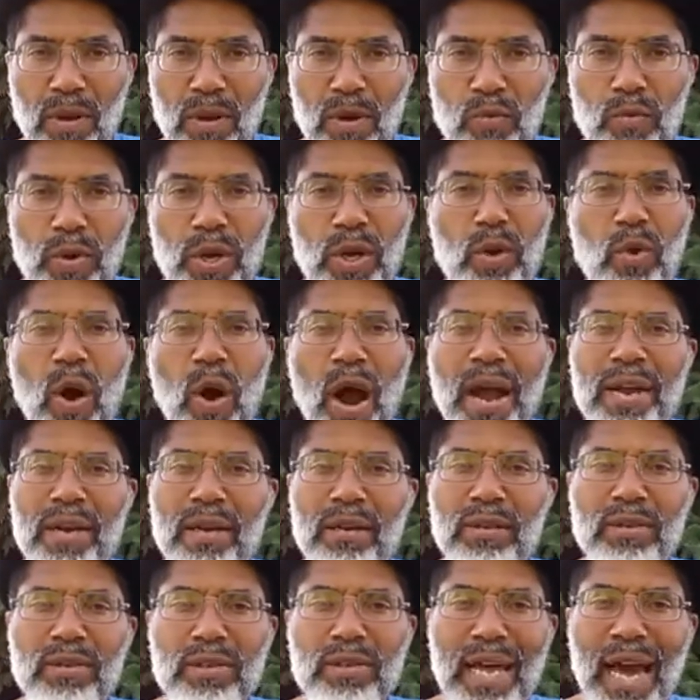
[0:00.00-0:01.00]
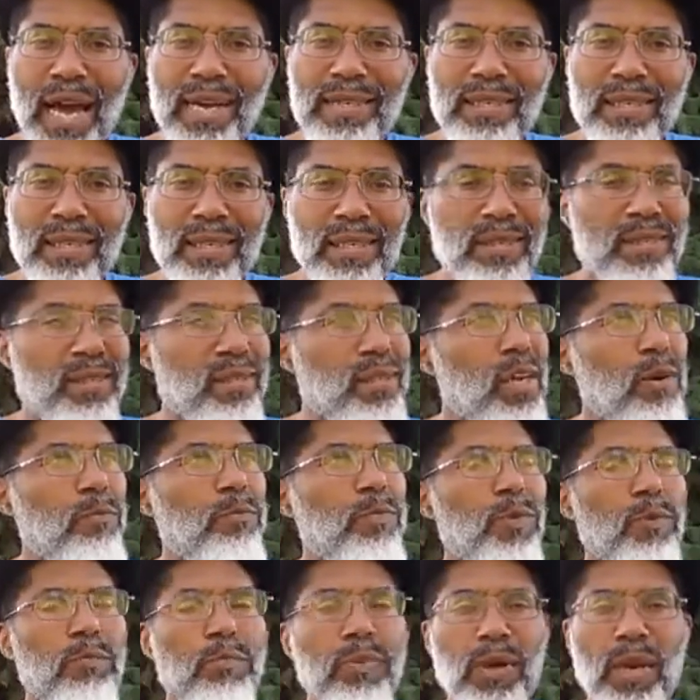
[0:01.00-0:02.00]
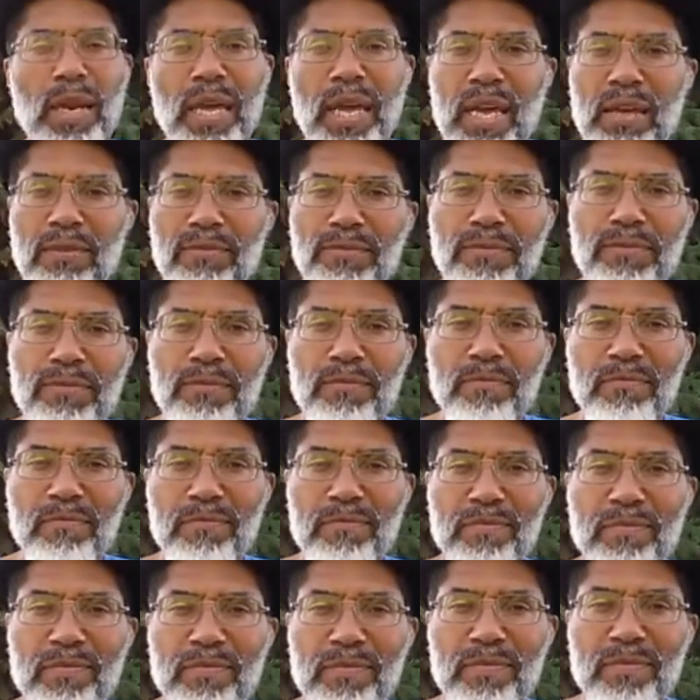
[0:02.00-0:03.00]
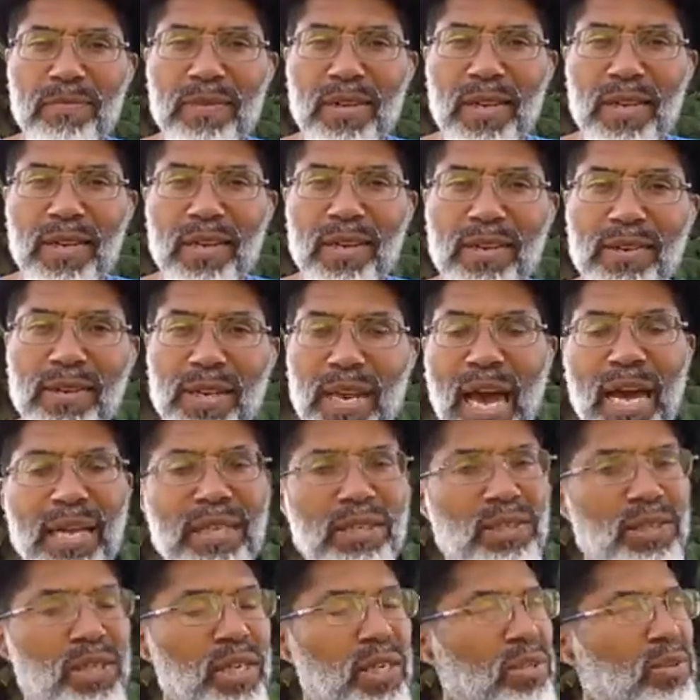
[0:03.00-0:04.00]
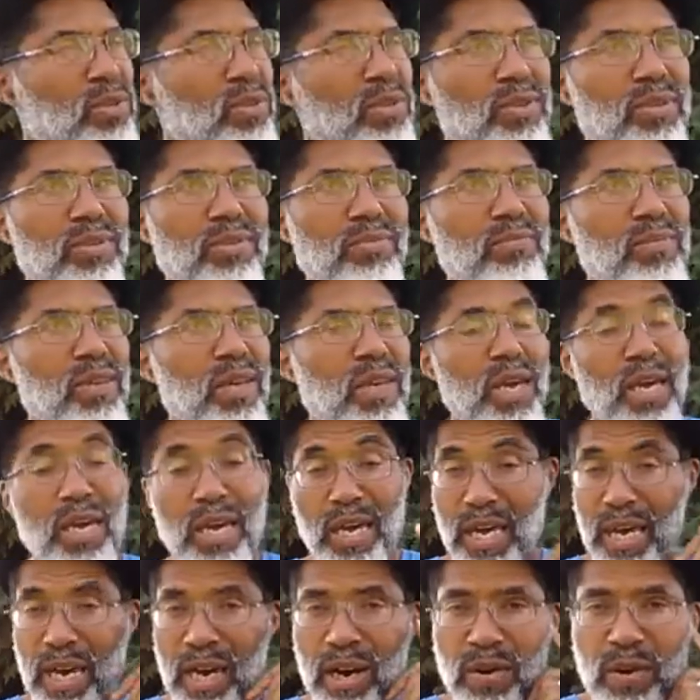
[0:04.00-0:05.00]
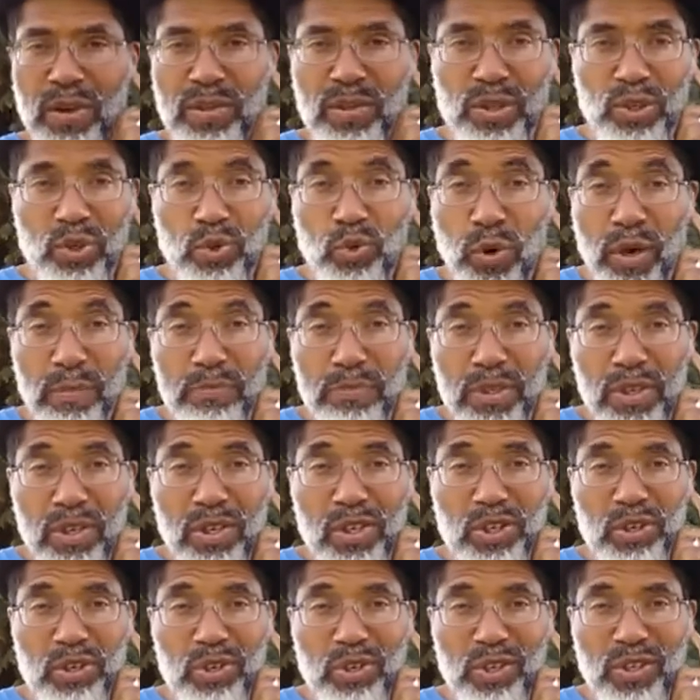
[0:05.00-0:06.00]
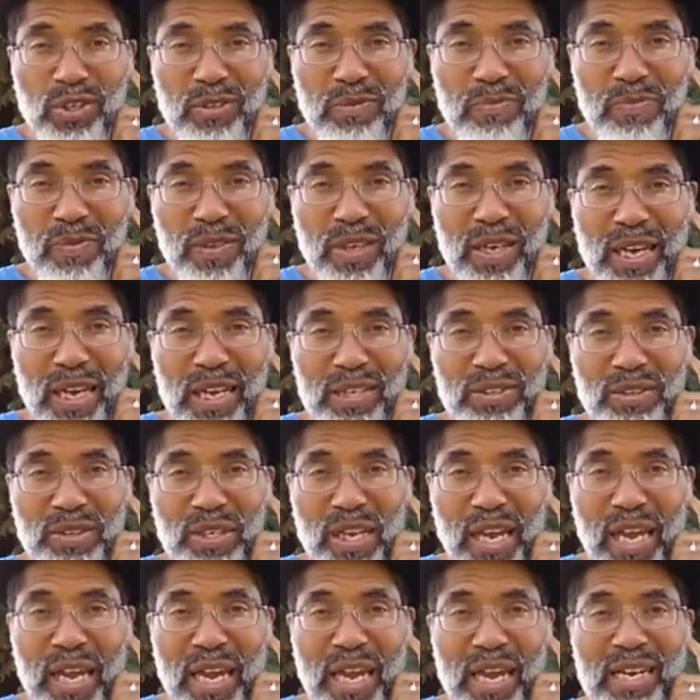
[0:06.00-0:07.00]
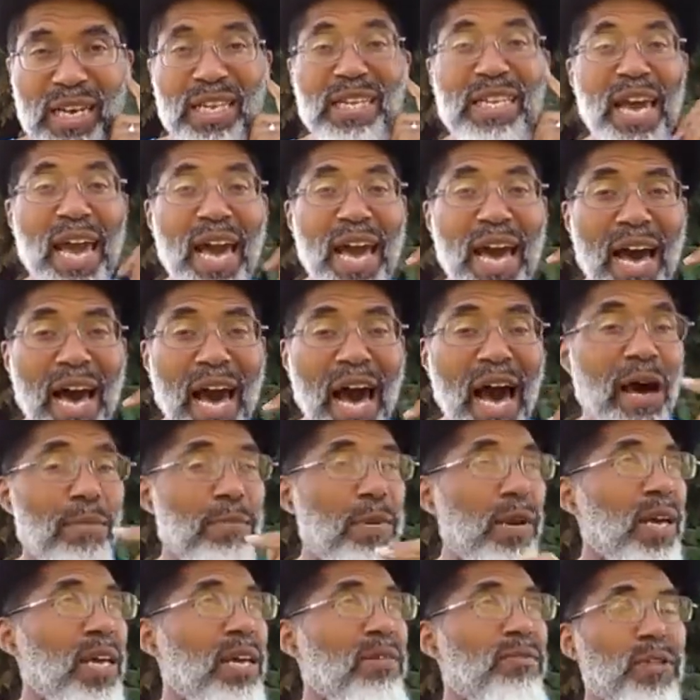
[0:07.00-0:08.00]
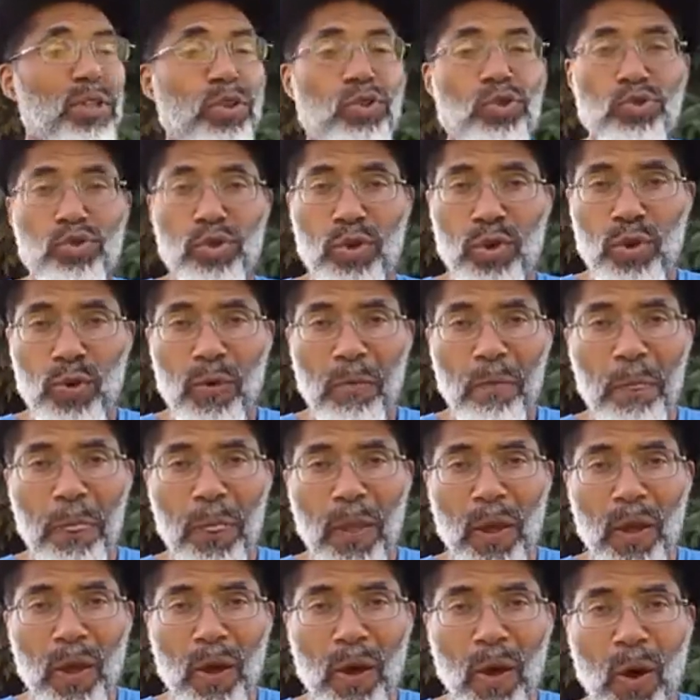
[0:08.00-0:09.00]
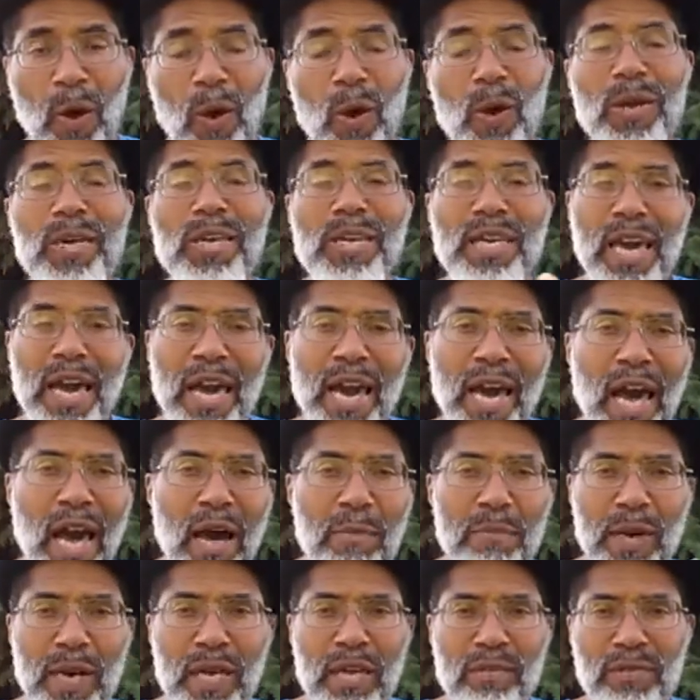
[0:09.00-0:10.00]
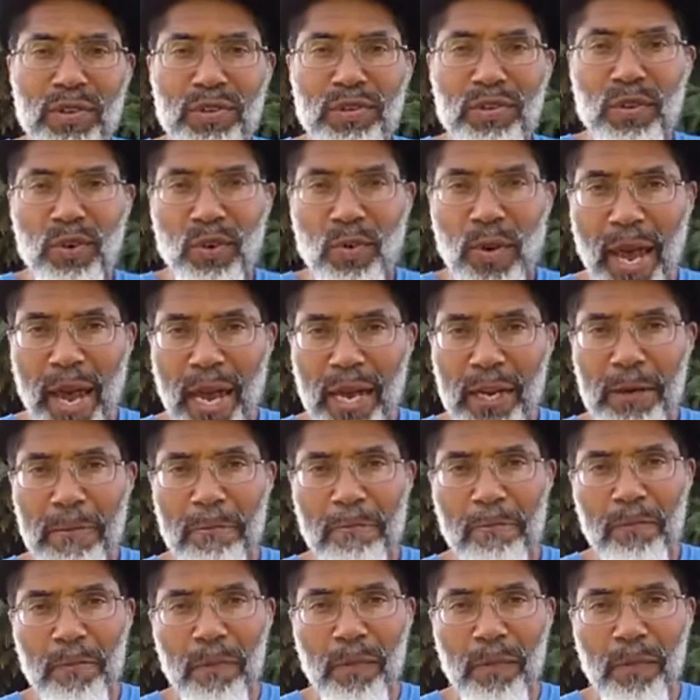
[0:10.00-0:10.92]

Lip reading: requires not just simple belief, not just hearing the scriptures and saying, "Yeah, I believe it's true," or "Yeah, I believe it's correct,"